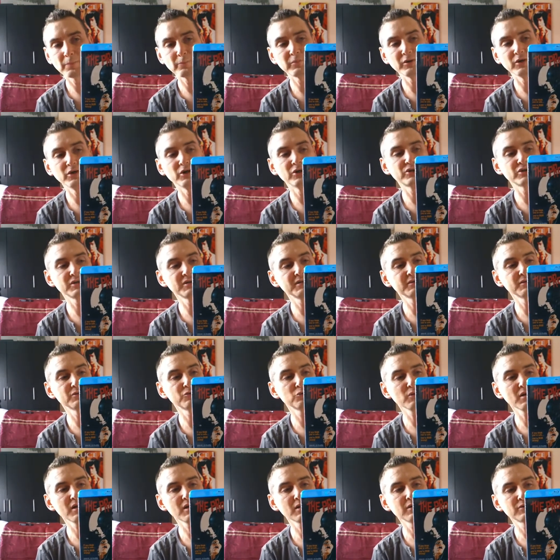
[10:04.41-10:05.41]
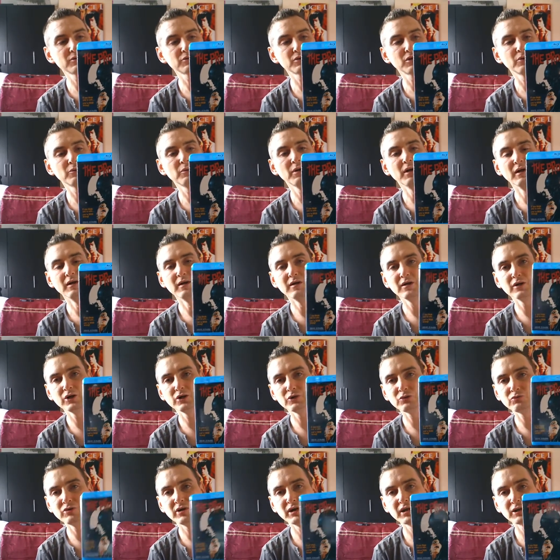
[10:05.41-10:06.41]
purchase as well. So,
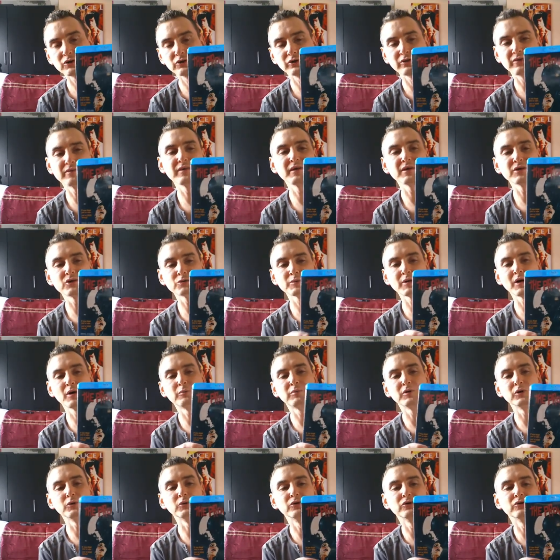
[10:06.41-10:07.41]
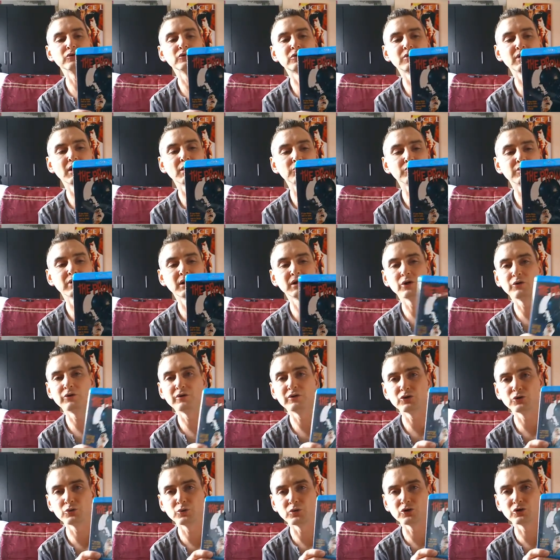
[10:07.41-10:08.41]
heard really good things about Blue Underground. I know they
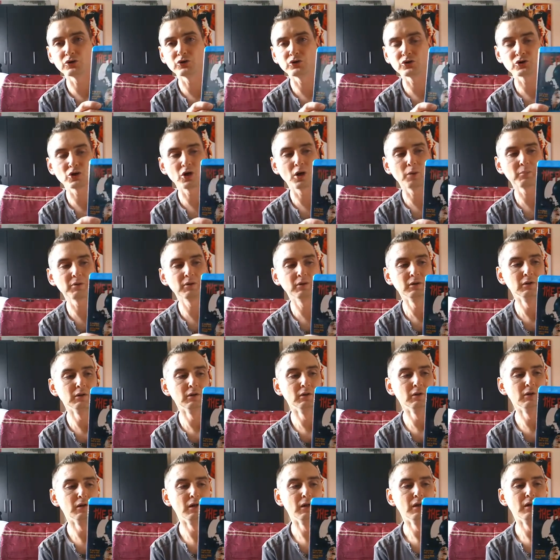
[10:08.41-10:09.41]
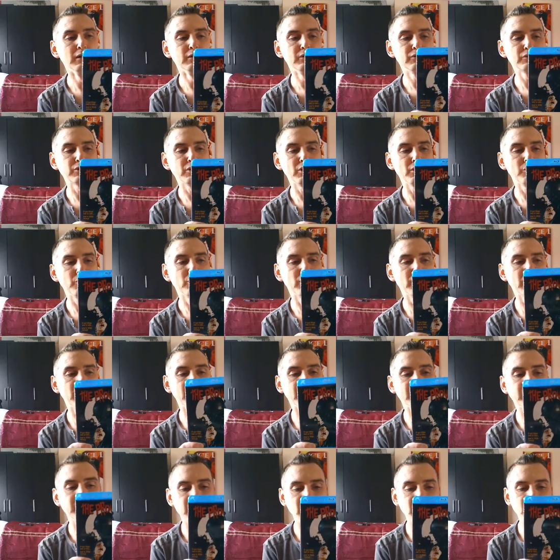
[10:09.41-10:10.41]
do a good job. So uh,
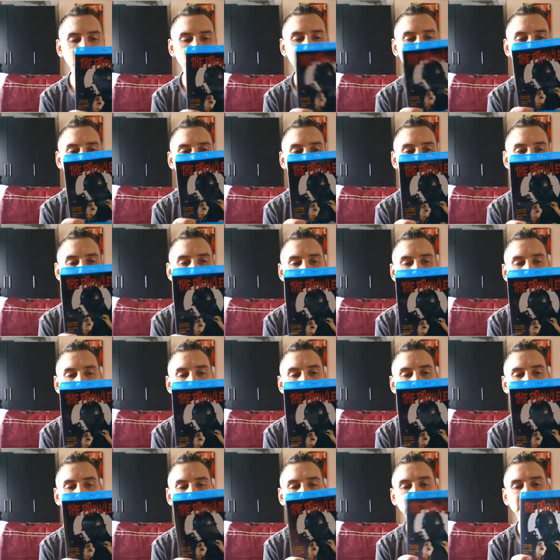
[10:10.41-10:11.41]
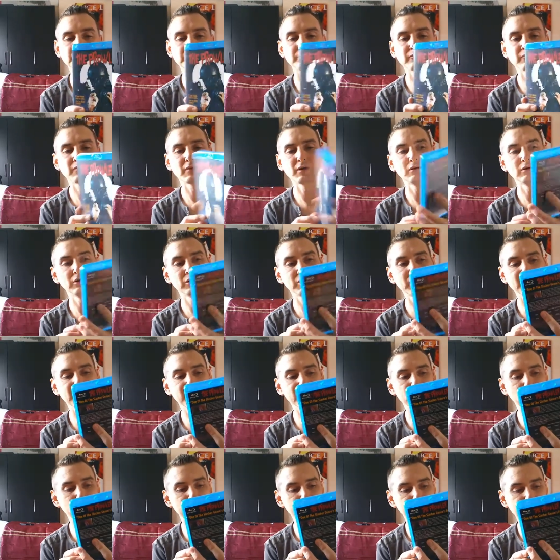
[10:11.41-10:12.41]
yeah, that's the Prowler. Looking
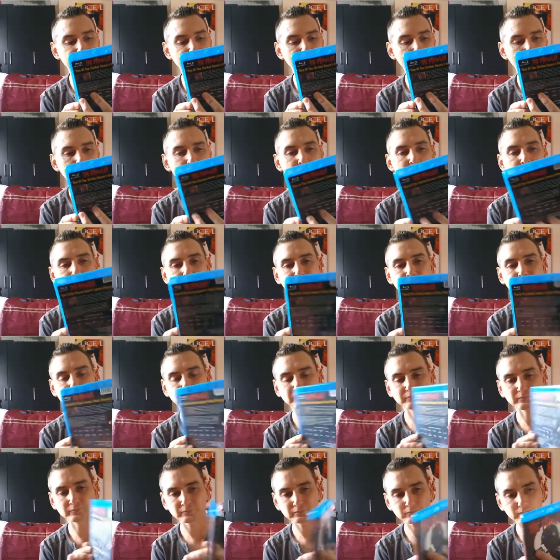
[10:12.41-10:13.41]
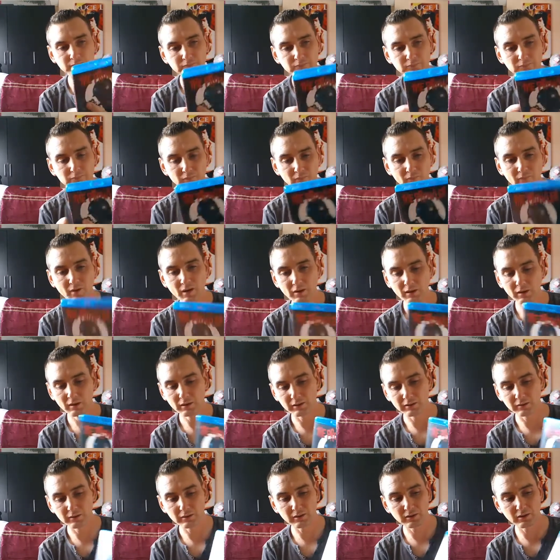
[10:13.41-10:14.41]
forward to that one.
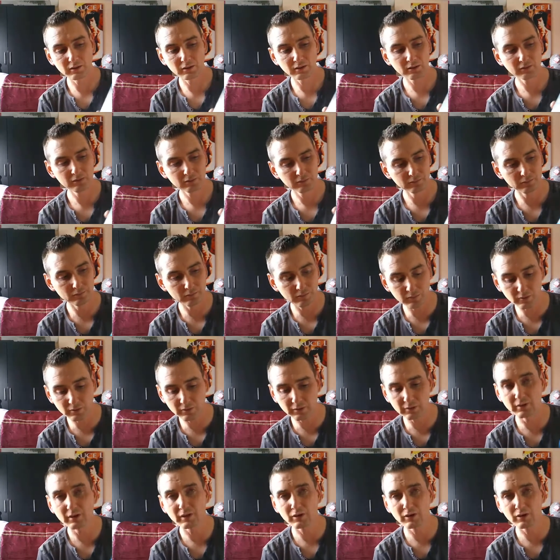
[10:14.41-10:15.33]
And uh,